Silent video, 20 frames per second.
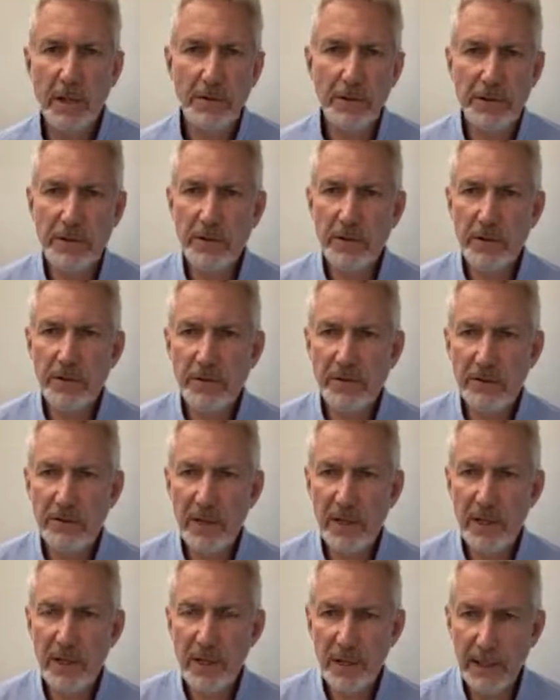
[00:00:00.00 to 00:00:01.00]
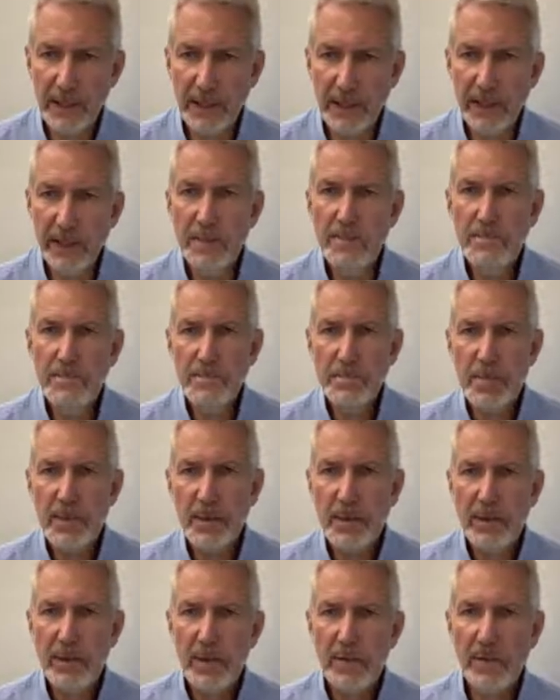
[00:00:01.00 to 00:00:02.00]
that you can see here.
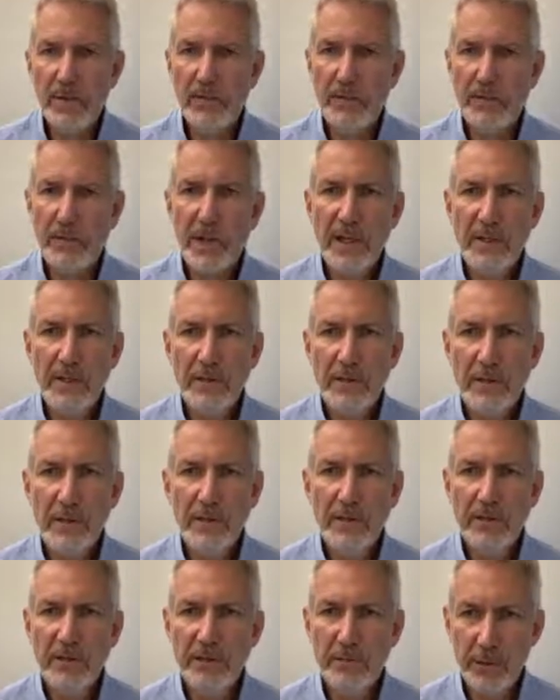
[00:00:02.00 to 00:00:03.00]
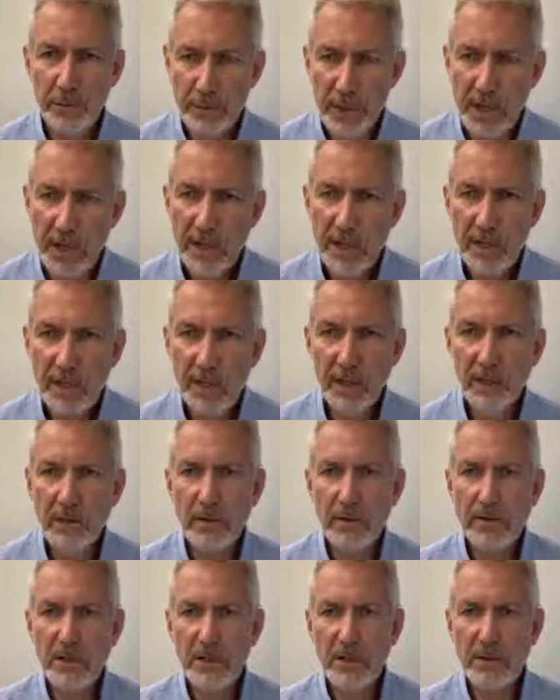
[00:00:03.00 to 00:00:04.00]
This feeder is unique in
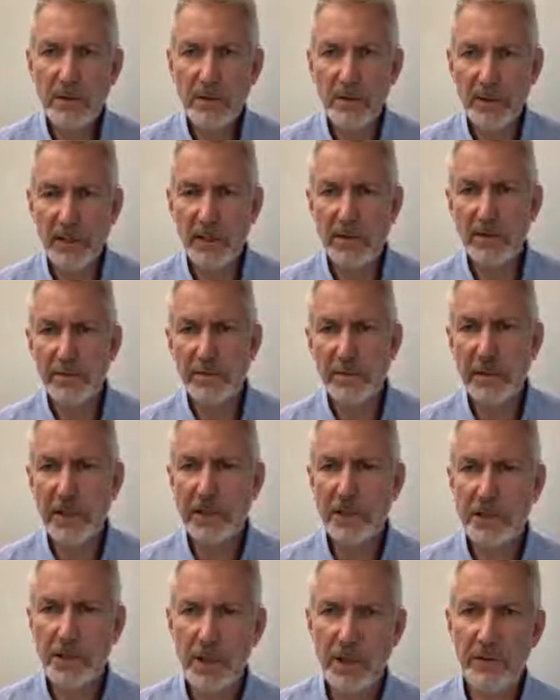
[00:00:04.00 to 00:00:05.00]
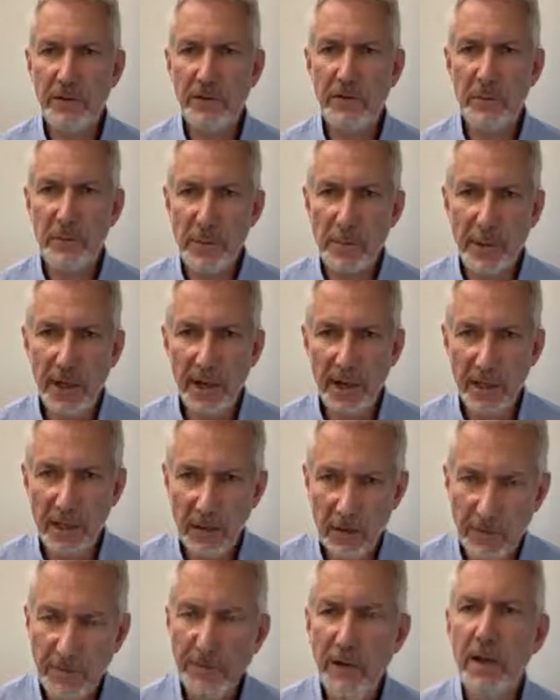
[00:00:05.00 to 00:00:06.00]
that it can either feed sheets from the pile
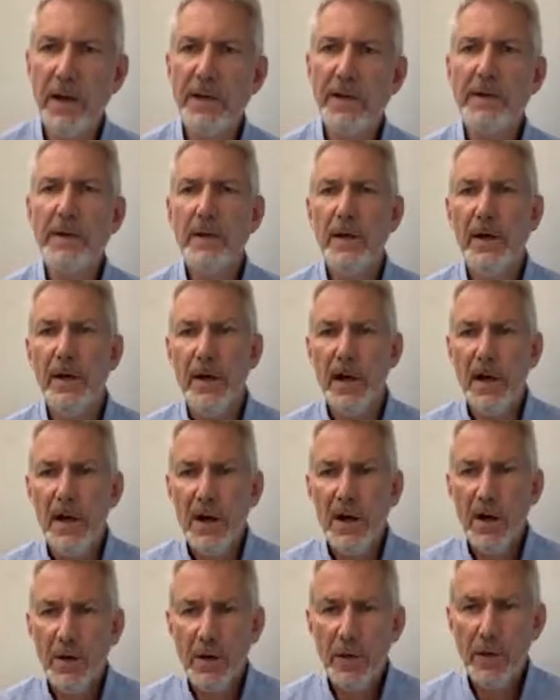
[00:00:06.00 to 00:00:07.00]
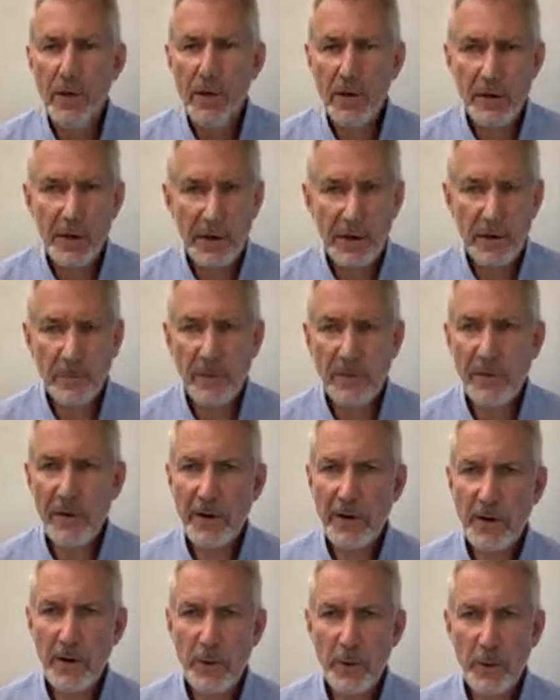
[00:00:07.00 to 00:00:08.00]
offline, or it can be very
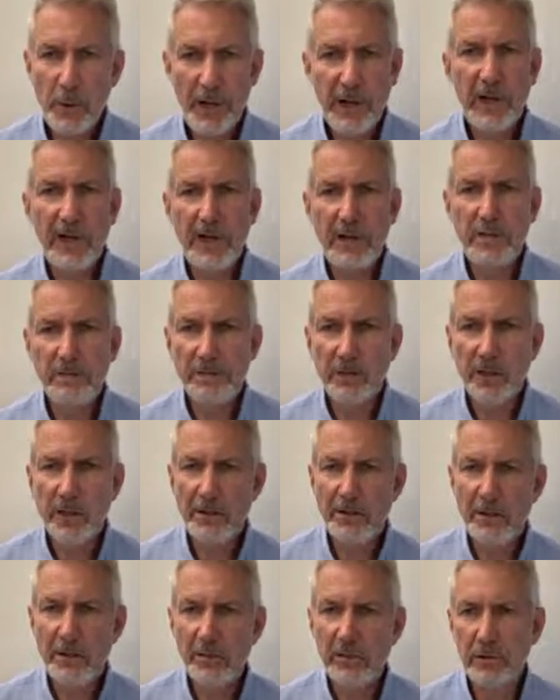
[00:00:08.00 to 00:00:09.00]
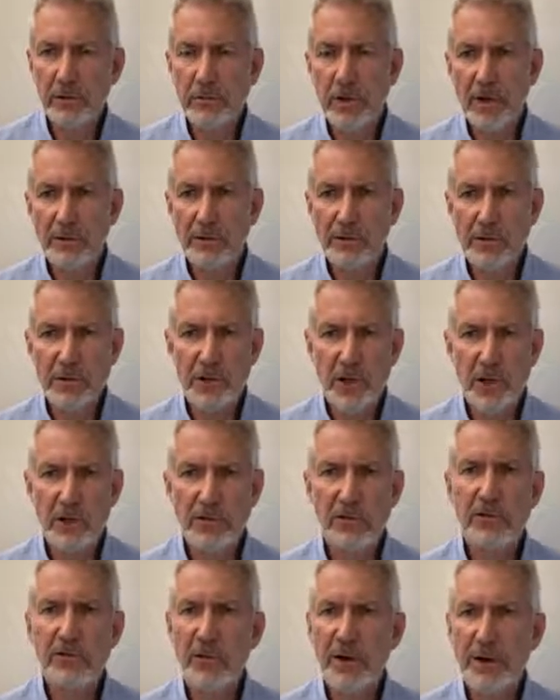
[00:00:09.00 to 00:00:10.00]
quickly converted to run
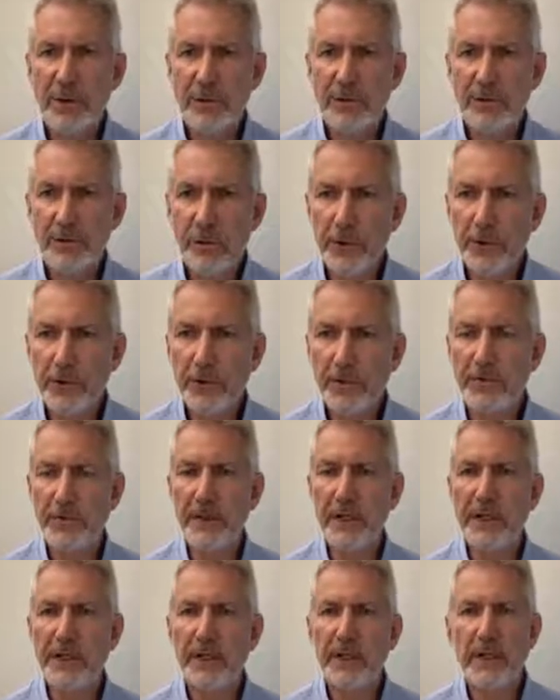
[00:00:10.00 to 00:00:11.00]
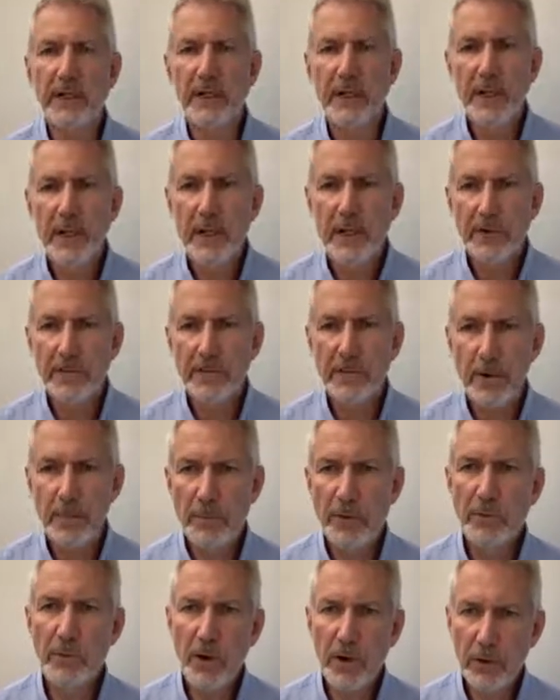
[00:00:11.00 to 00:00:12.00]
sheets straight through the feeder from
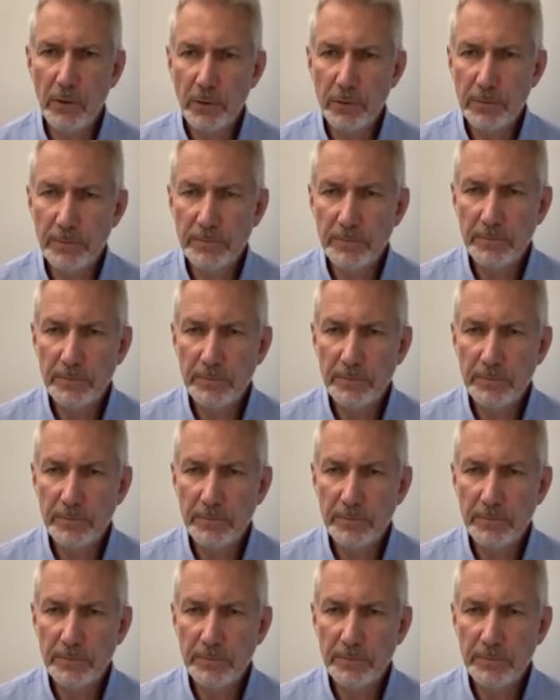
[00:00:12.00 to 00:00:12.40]
the roll.